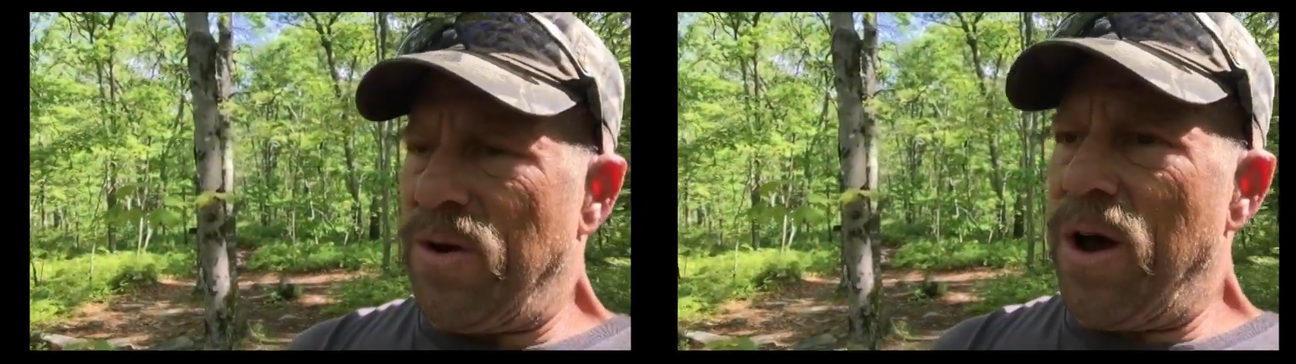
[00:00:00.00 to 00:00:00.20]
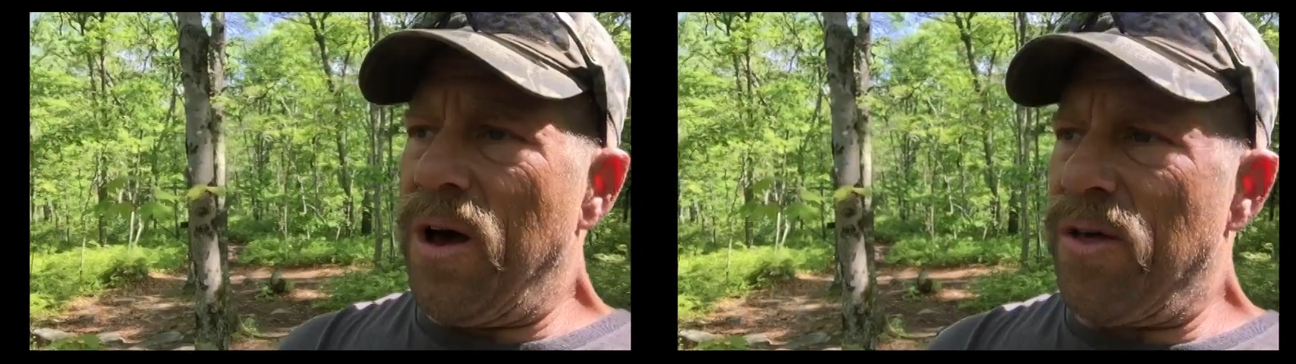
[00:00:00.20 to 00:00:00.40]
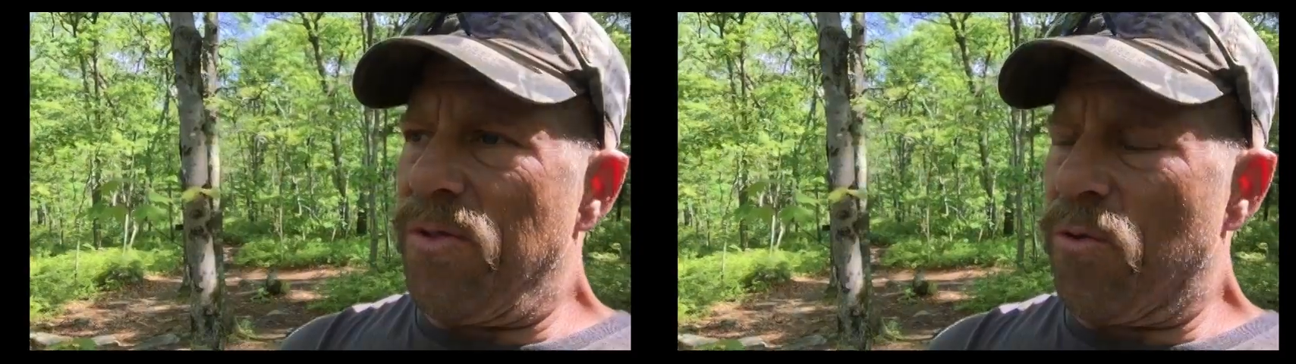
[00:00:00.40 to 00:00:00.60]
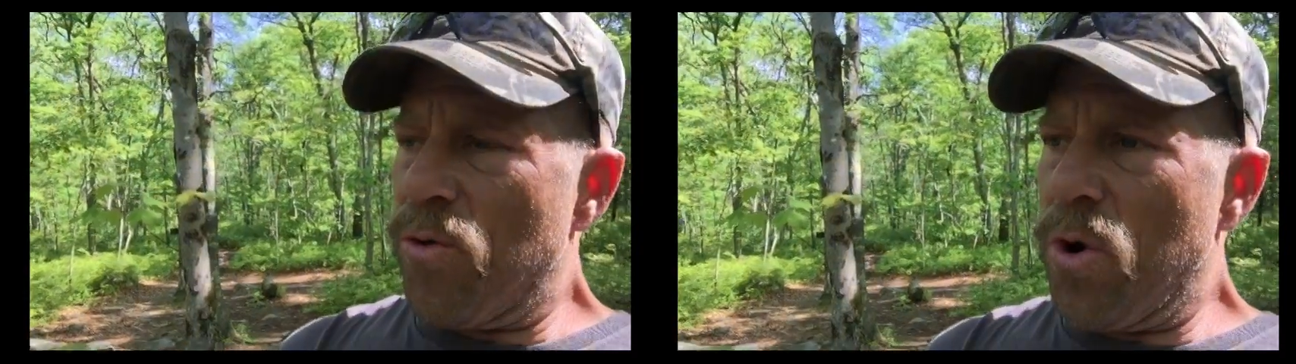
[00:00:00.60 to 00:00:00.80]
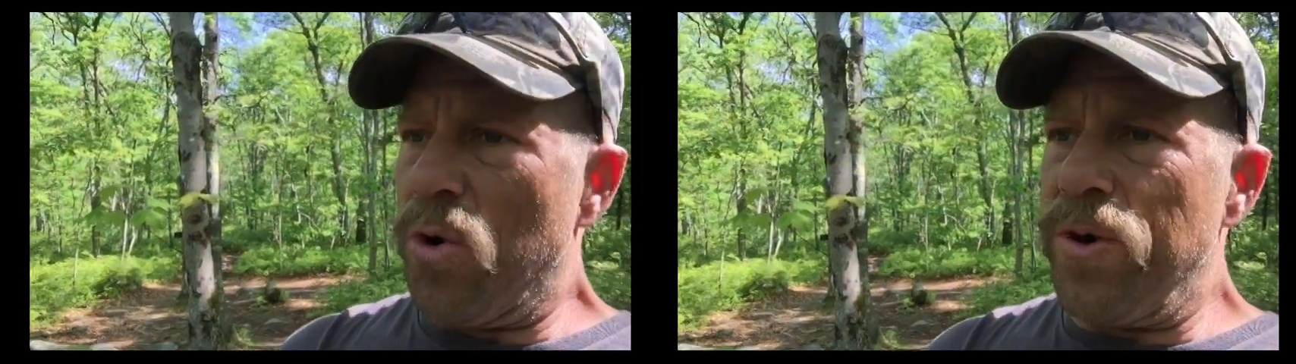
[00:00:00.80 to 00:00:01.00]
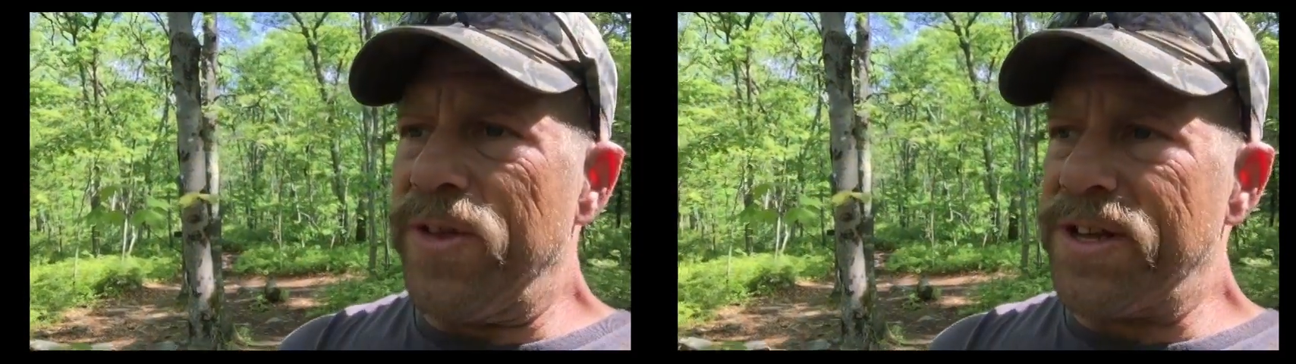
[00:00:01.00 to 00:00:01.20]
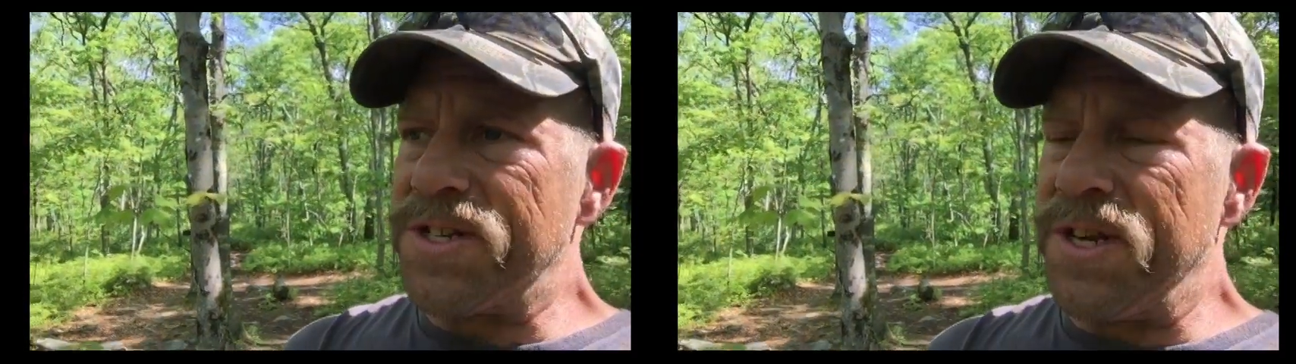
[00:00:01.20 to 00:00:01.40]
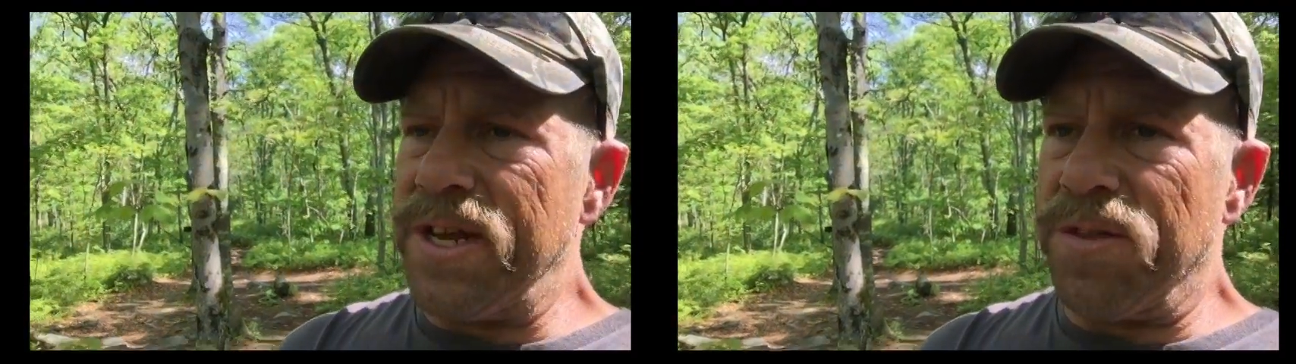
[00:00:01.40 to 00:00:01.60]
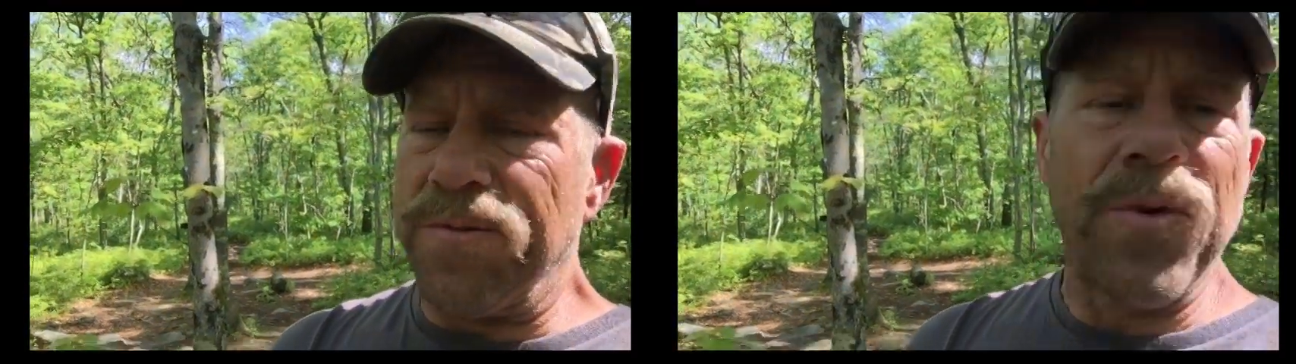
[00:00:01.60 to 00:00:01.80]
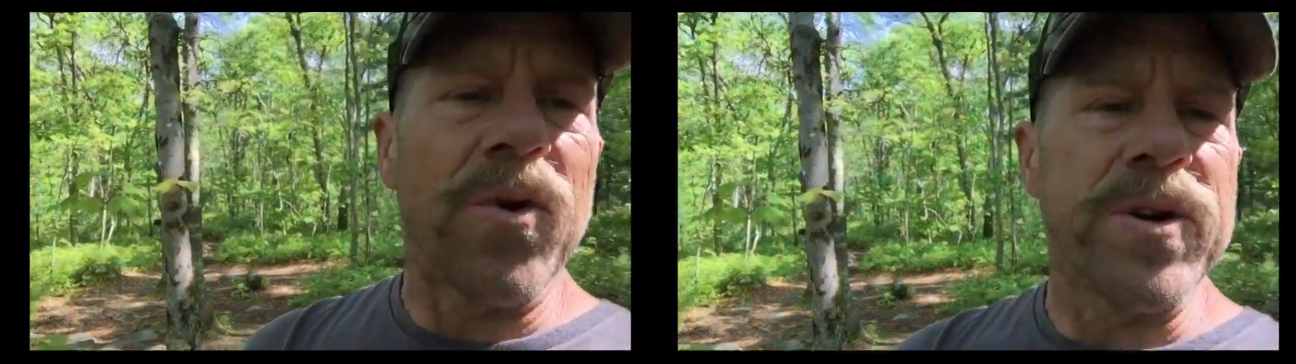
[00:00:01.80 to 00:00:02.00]
Uh, the road that's near the
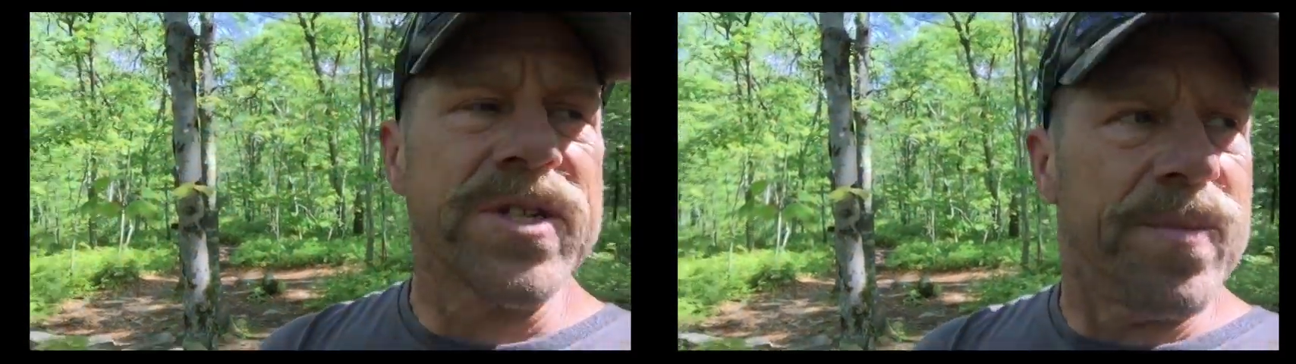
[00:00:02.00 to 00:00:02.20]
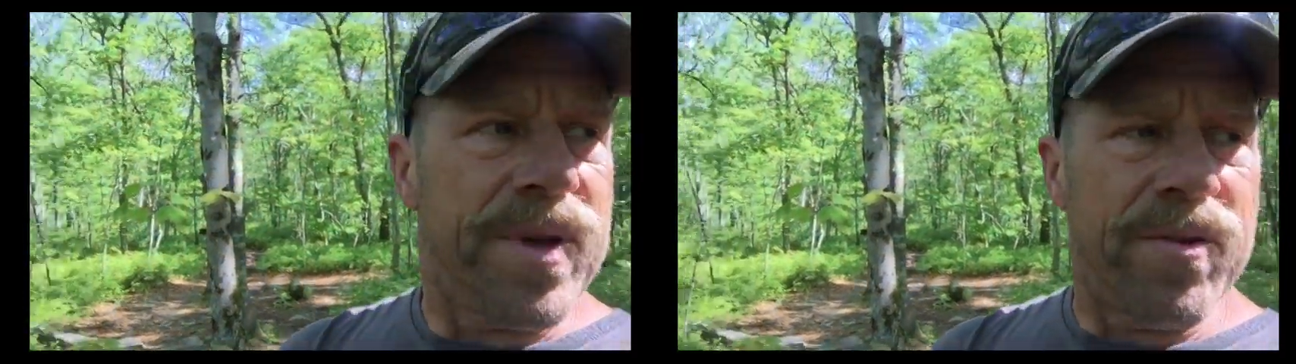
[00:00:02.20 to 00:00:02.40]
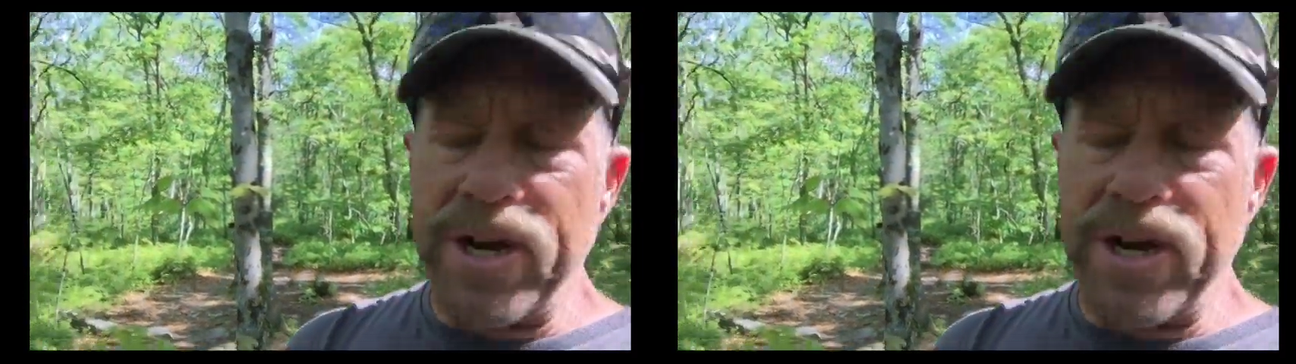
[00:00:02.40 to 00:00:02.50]
forest I'm in